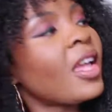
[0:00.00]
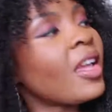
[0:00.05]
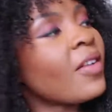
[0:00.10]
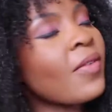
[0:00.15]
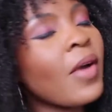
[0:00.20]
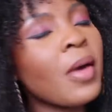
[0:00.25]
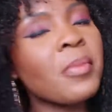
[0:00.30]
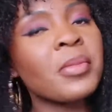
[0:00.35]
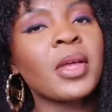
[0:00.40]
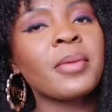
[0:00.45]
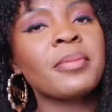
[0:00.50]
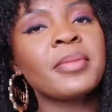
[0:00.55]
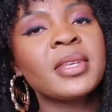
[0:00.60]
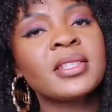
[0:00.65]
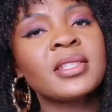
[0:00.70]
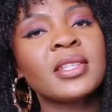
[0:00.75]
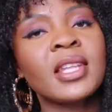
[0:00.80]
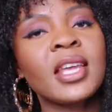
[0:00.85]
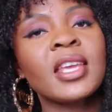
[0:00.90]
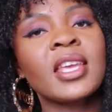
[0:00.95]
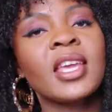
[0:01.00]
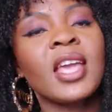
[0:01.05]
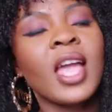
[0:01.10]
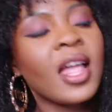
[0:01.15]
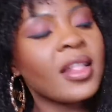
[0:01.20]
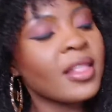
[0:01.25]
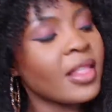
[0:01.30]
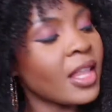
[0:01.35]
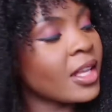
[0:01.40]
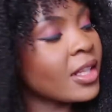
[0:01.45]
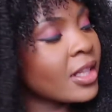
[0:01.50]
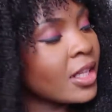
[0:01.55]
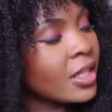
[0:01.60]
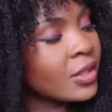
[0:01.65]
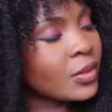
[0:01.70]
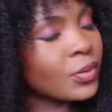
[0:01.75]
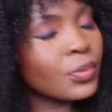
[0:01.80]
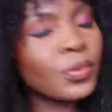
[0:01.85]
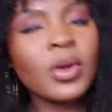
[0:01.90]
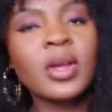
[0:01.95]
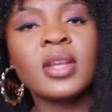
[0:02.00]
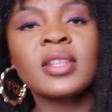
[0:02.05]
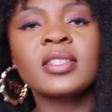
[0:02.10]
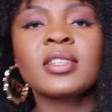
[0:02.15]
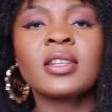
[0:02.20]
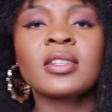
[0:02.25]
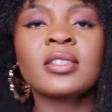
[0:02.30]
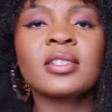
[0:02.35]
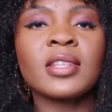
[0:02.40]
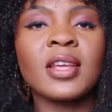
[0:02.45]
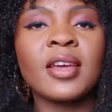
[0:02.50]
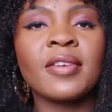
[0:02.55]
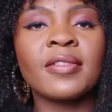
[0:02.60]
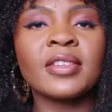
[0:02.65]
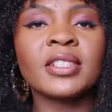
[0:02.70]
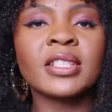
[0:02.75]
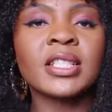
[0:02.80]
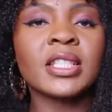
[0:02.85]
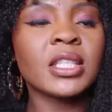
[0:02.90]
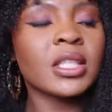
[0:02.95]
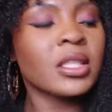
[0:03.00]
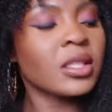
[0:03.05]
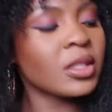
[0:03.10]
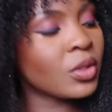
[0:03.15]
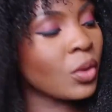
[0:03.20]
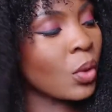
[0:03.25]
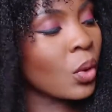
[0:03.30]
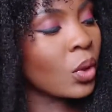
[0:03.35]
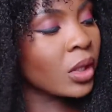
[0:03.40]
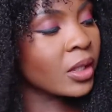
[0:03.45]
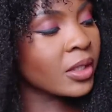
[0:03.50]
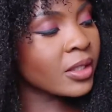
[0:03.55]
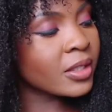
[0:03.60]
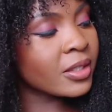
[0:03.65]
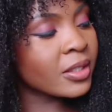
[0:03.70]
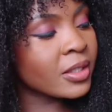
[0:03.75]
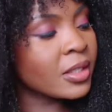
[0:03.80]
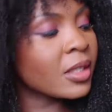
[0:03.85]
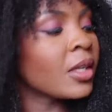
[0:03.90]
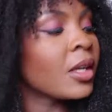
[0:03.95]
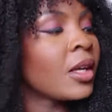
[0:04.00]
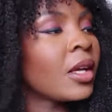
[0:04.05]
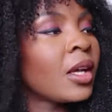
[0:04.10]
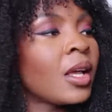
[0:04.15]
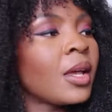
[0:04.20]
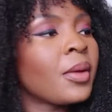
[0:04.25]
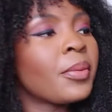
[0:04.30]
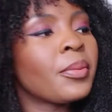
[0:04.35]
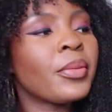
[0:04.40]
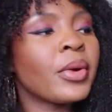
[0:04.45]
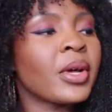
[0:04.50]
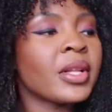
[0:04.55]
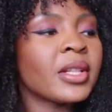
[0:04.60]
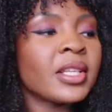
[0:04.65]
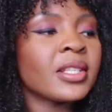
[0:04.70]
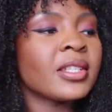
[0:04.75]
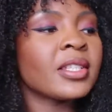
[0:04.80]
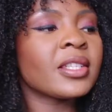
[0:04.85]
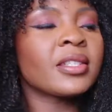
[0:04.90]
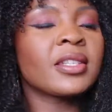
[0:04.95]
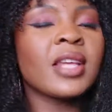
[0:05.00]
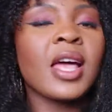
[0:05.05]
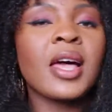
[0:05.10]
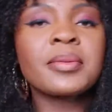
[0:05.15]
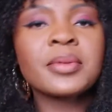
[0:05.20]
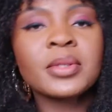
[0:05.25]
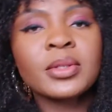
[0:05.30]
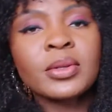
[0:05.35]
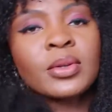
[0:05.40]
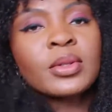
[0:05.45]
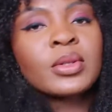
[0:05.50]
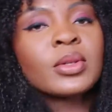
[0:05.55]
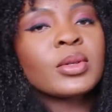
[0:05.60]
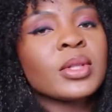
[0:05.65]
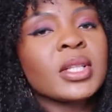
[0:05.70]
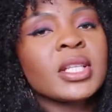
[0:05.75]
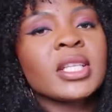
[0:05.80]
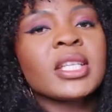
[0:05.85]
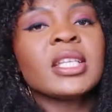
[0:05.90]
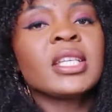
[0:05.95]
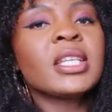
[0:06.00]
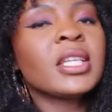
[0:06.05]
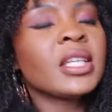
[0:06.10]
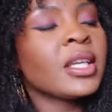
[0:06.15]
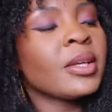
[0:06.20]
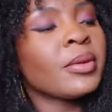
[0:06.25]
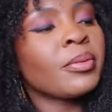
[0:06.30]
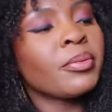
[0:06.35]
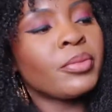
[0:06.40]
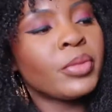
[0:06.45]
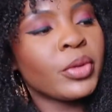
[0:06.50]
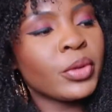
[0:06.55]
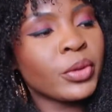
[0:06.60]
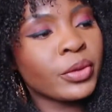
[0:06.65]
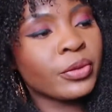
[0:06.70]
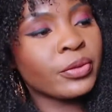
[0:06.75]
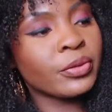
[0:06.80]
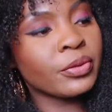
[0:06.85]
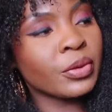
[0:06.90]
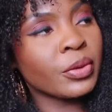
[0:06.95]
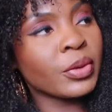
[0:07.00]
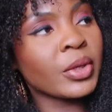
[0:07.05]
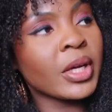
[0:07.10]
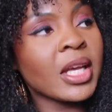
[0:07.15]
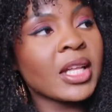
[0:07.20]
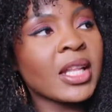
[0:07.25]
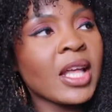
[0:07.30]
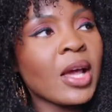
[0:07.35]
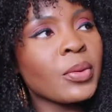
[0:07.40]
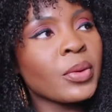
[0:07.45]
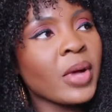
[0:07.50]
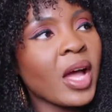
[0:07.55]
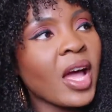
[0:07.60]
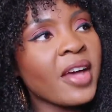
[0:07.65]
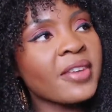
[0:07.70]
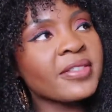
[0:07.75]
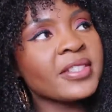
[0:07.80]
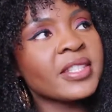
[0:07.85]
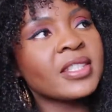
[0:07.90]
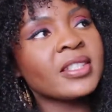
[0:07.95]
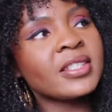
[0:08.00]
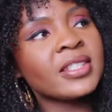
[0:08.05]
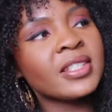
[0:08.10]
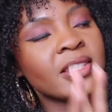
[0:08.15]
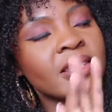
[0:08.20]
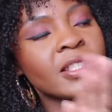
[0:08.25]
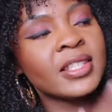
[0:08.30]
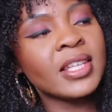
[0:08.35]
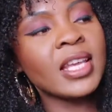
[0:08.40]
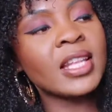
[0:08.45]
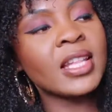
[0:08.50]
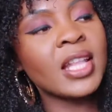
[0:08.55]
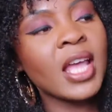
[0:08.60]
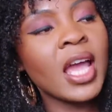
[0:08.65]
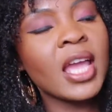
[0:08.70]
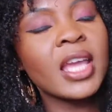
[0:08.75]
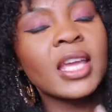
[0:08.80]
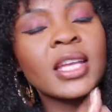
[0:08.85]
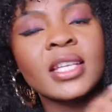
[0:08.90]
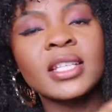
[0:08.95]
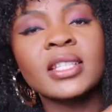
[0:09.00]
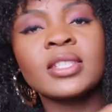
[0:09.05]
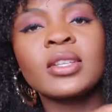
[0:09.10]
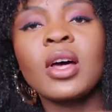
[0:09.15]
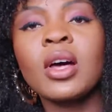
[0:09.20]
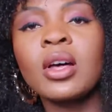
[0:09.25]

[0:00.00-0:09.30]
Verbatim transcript: If I'm not mistaken, I think this was seventy dollars, but this is absolutely beautiful, and I will have to say that it is